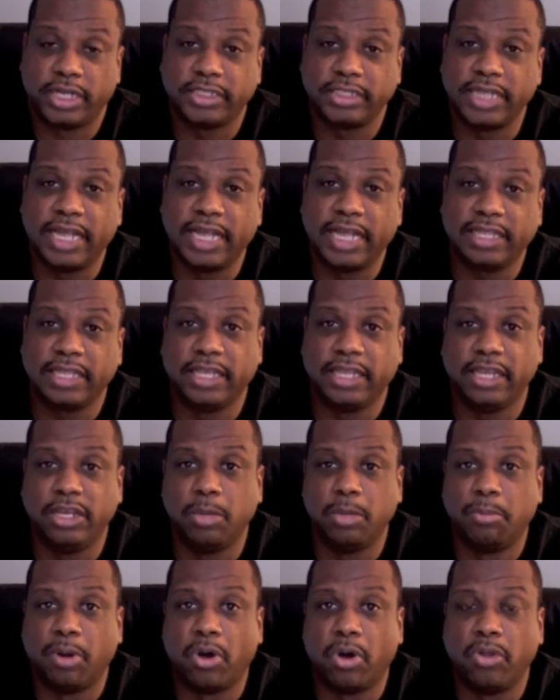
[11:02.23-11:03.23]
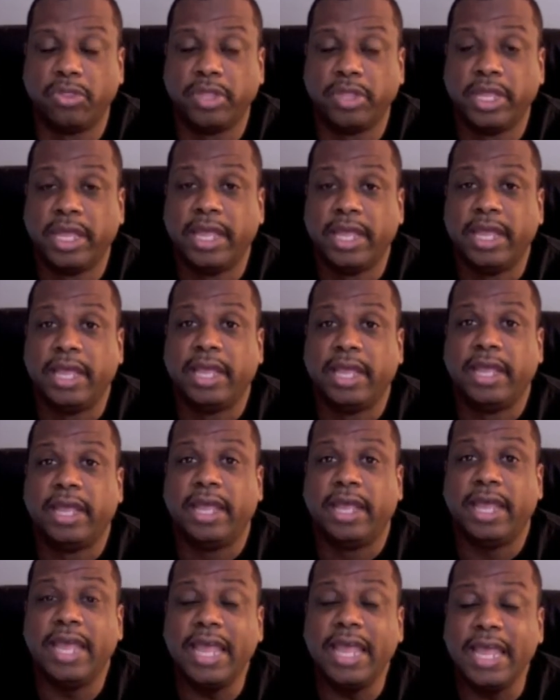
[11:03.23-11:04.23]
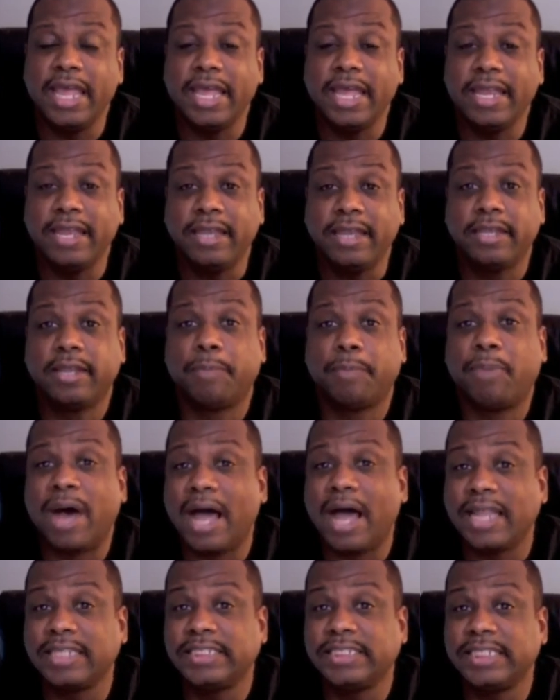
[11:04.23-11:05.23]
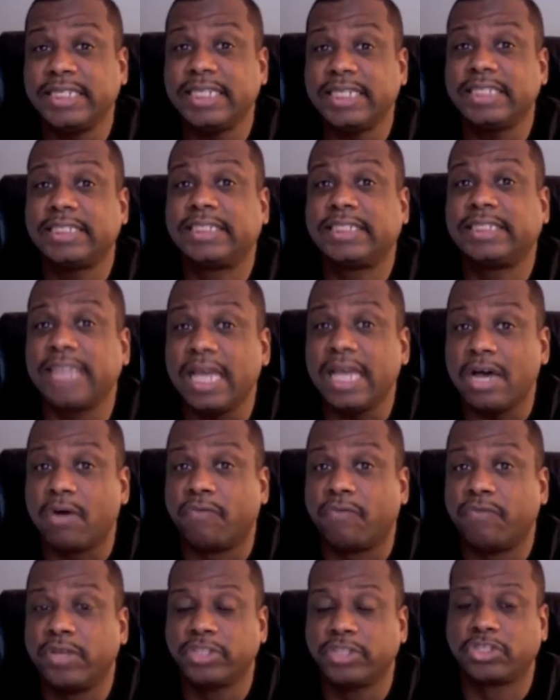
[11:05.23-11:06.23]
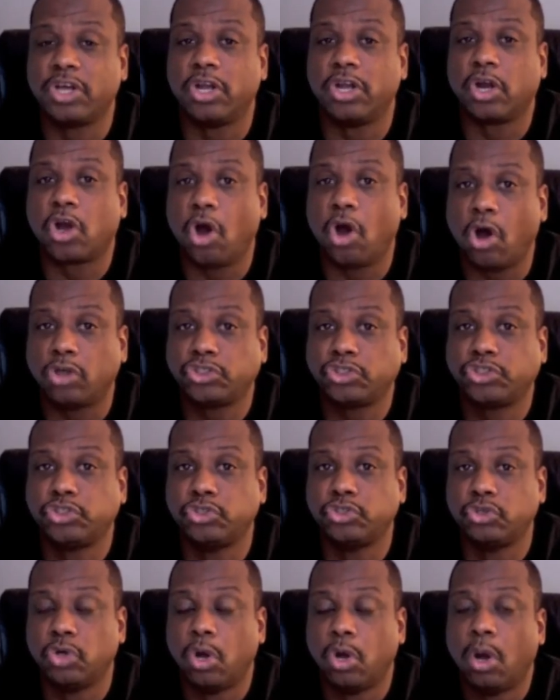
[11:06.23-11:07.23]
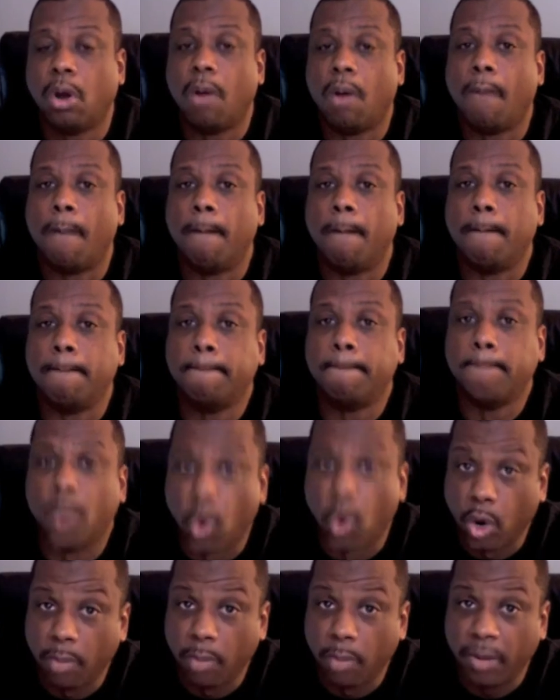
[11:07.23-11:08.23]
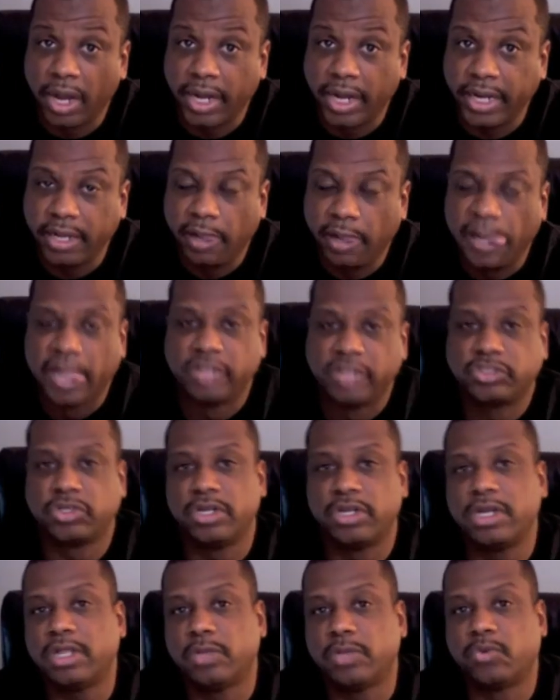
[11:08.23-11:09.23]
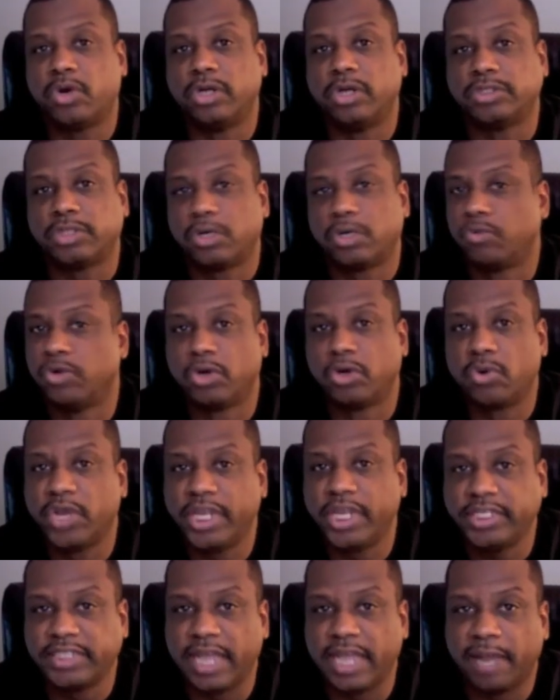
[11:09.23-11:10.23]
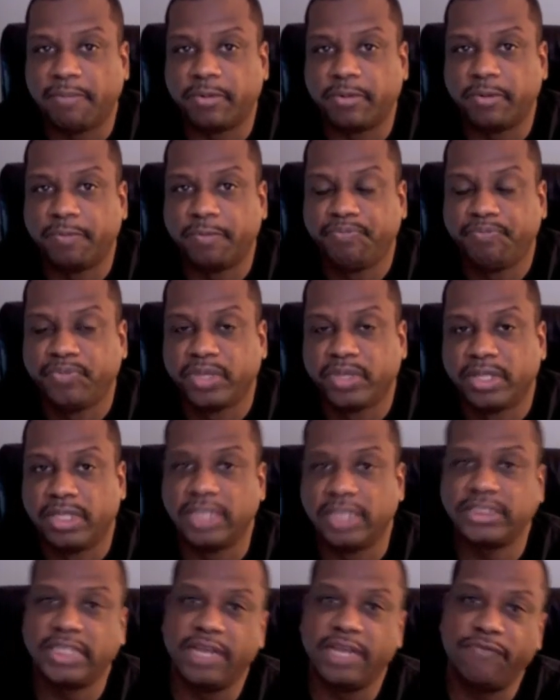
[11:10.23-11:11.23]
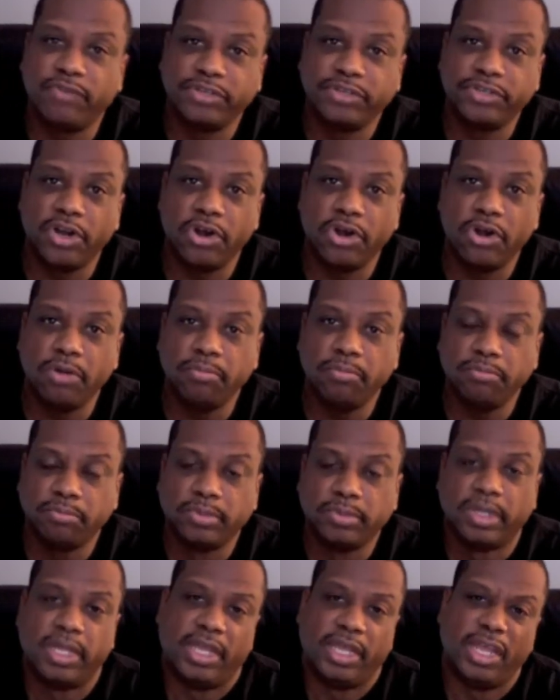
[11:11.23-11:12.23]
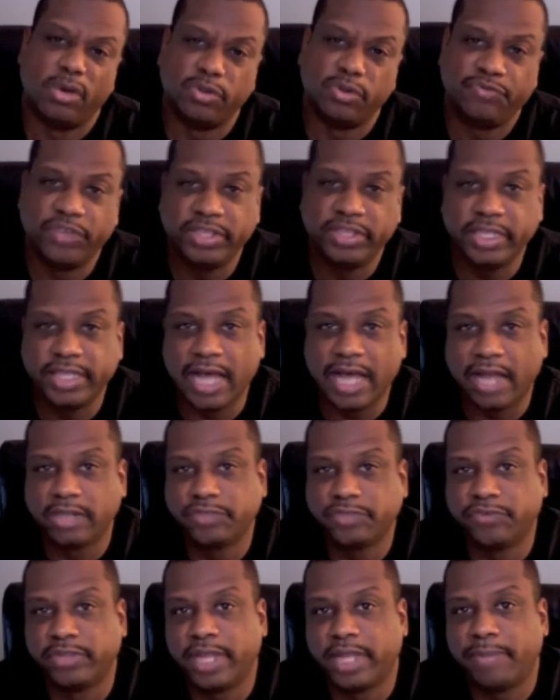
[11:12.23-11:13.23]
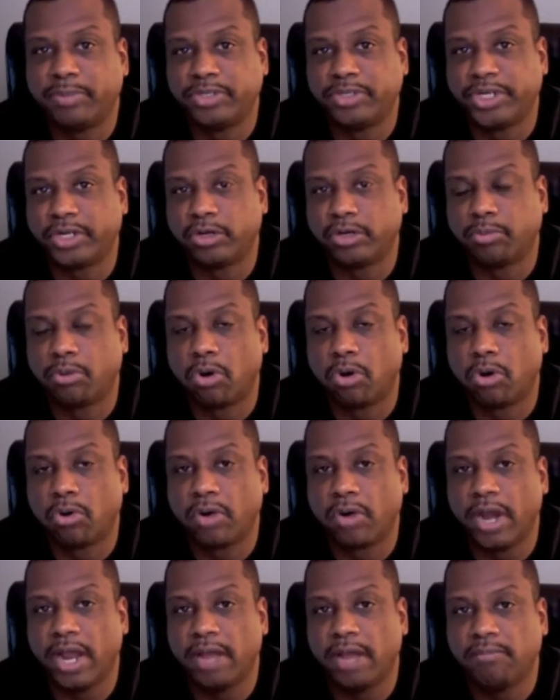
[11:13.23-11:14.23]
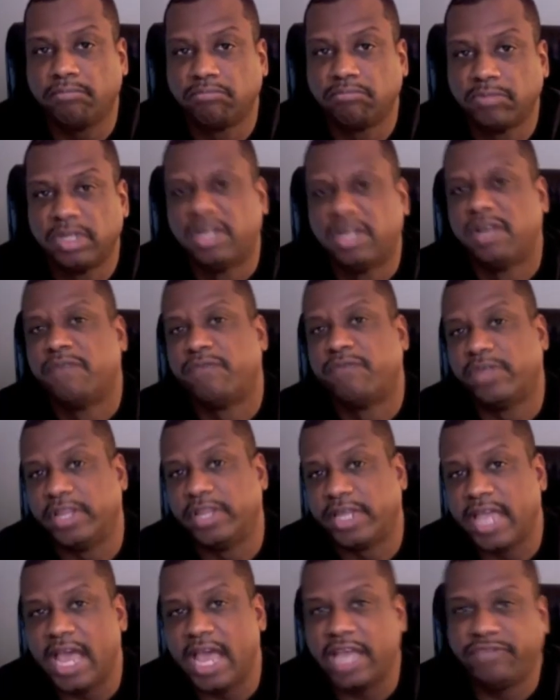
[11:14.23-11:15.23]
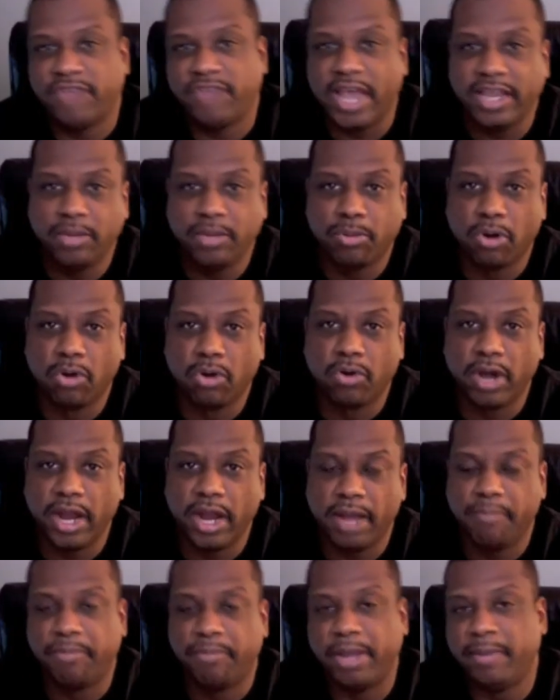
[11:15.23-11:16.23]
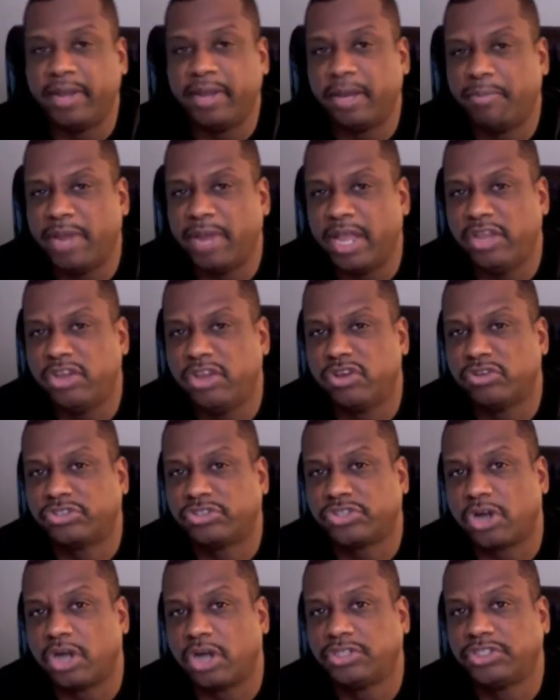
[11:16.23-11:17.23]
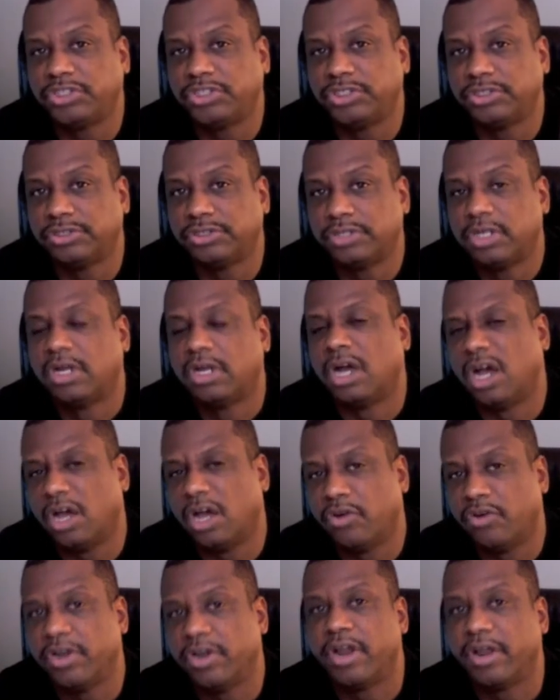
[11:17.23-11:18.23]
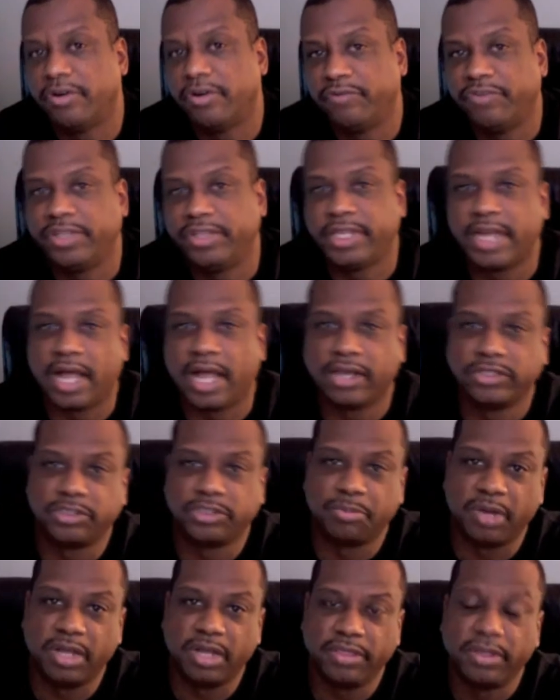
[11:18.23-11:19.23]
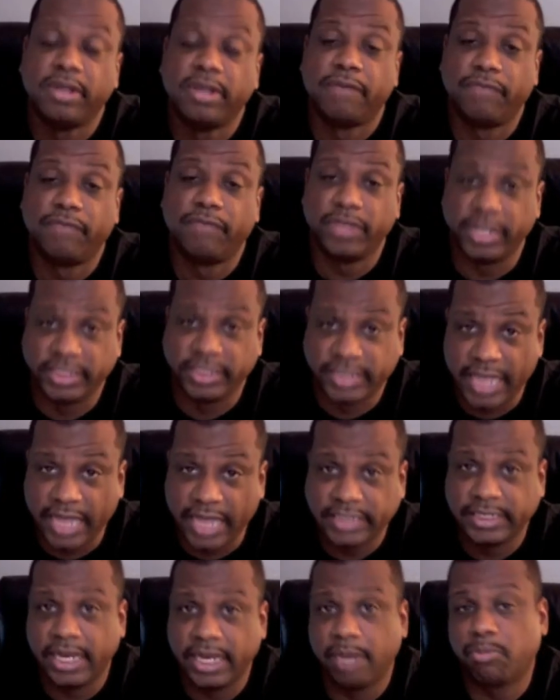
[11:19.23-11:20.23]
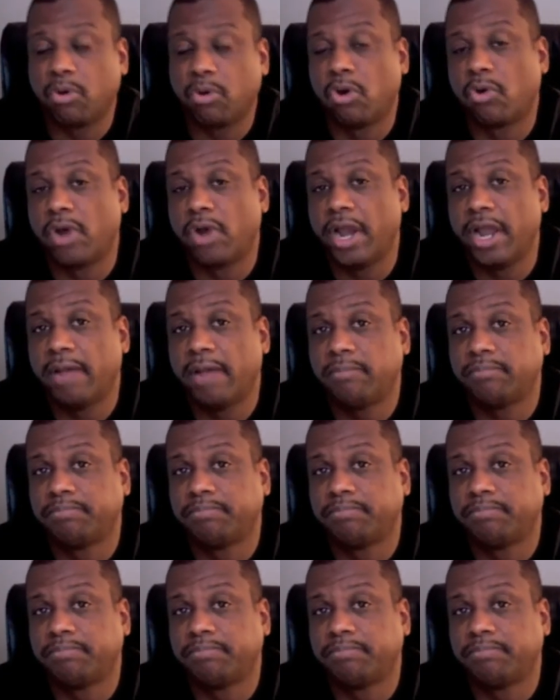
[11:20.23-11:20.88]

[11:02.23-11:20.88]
they have to give you both. And the policy itself is going to cost you more money. So in other words, a real quick example. Let's say for term, it was $50 for that particular program. For the cash value program, maybe they're paying you, charging you $100, $150 a month for the exact same program.